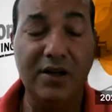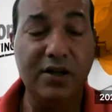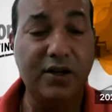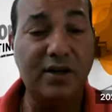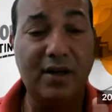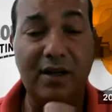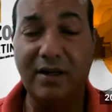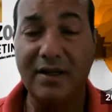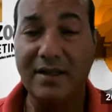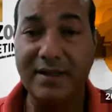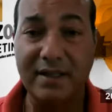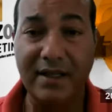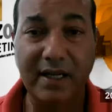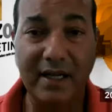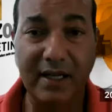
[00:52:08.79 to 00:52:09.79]
You're not going to
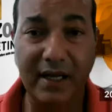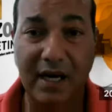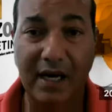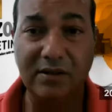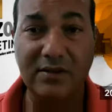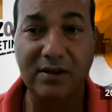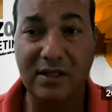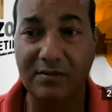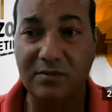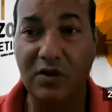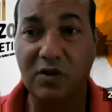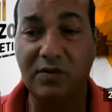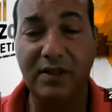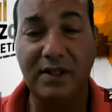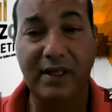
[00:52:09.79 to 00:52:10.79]
see outcome
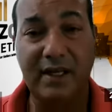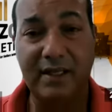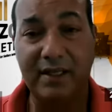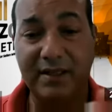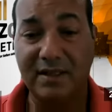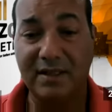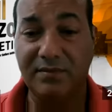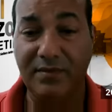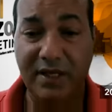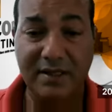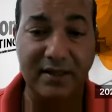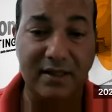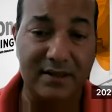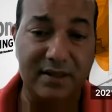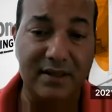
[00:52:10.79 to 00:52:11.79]
overnight. It's a
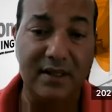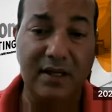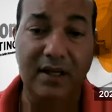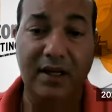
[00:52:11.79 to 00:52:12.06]
business.